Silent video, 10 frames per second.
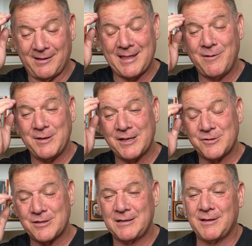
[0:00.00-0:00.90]
That would be
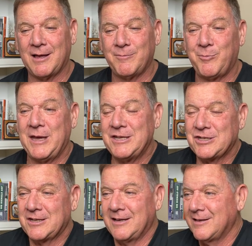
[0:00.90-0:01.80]
interesting, uh,
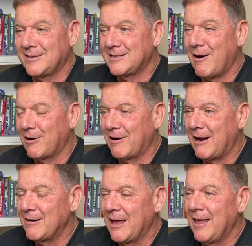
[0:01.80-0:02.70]
peach uh, sauerkraut.
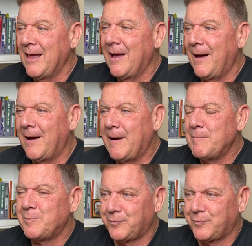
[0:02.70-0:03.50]
Um,